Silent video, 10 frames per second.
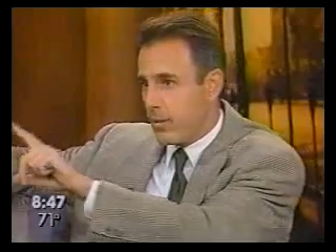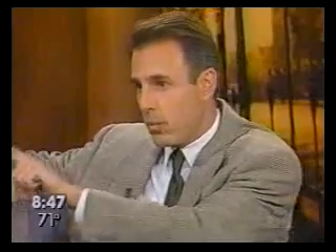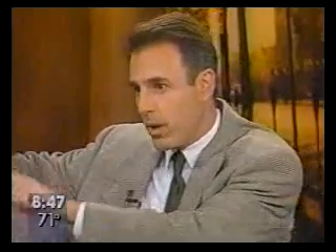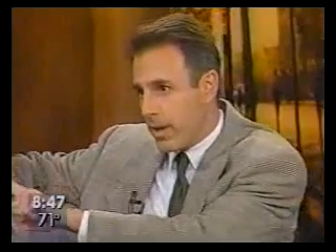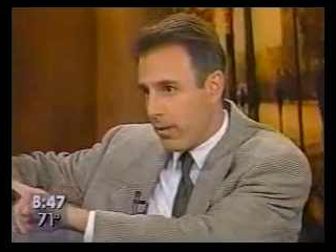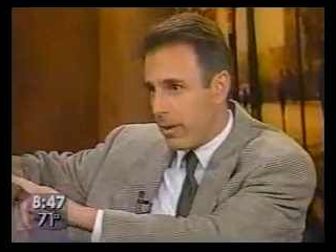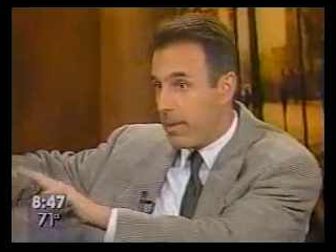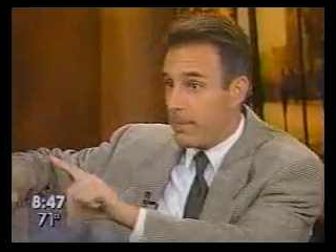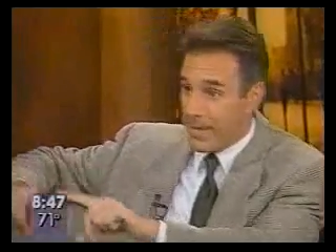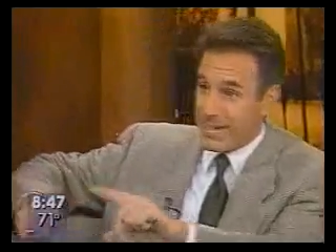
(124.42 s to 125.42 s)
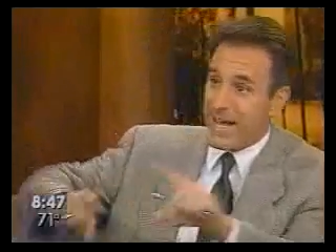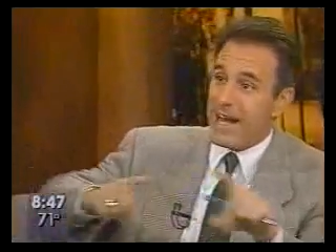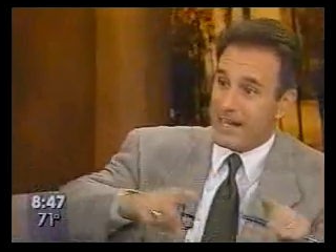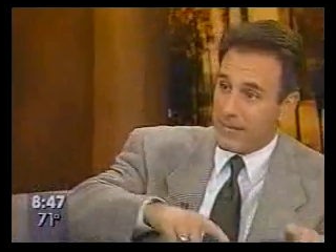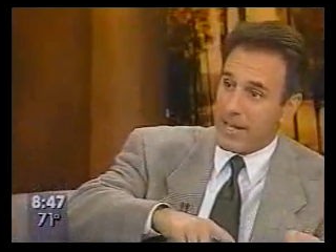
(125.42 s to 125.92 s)
in one area, but
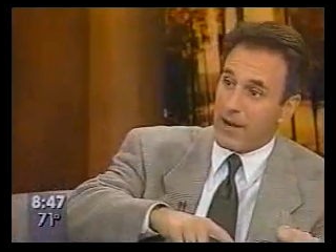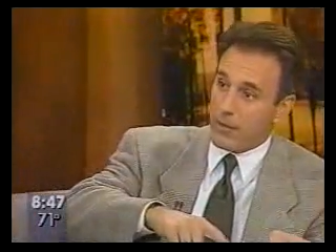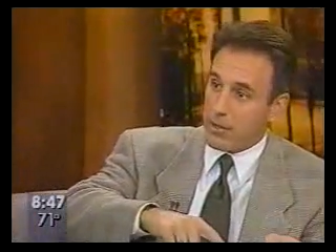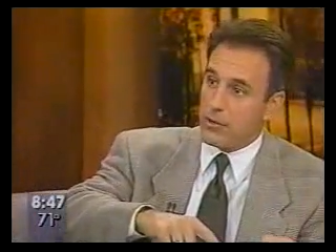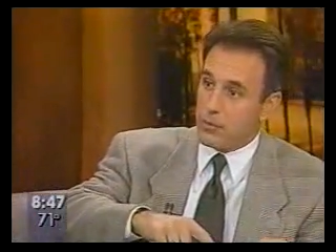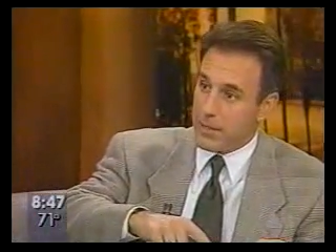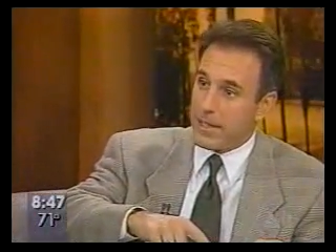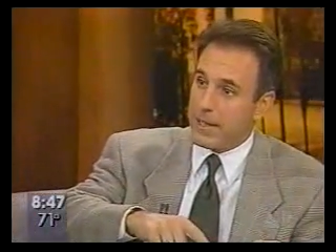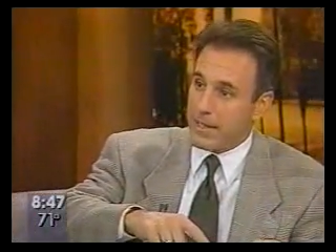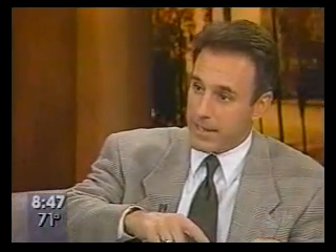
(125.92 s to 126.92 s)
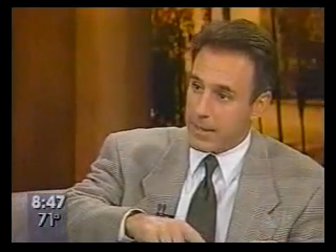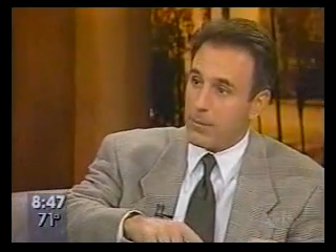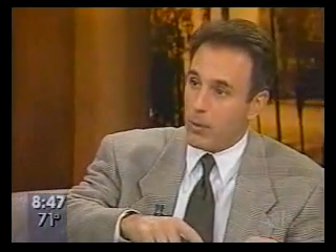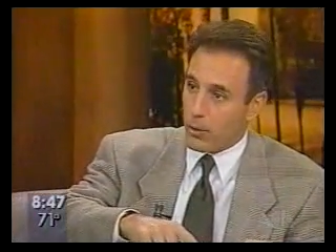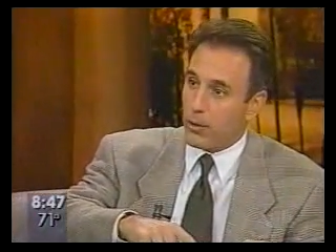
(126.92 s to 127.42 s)
not in the area you need
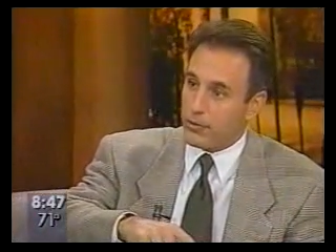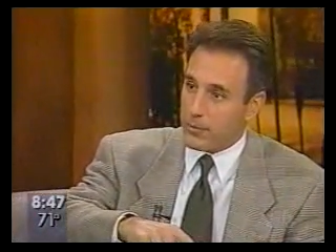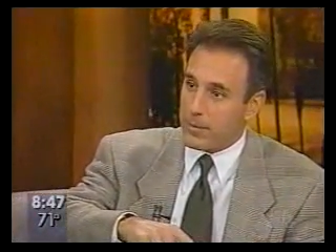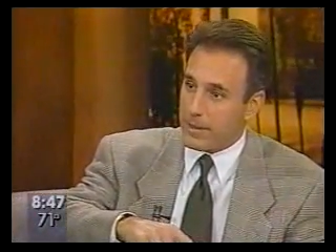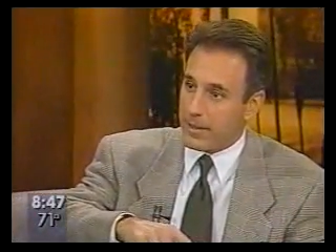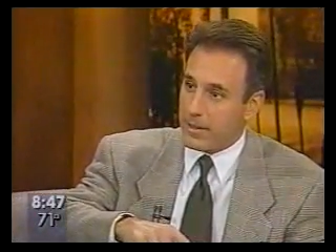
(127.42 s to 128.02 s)
him or her to be.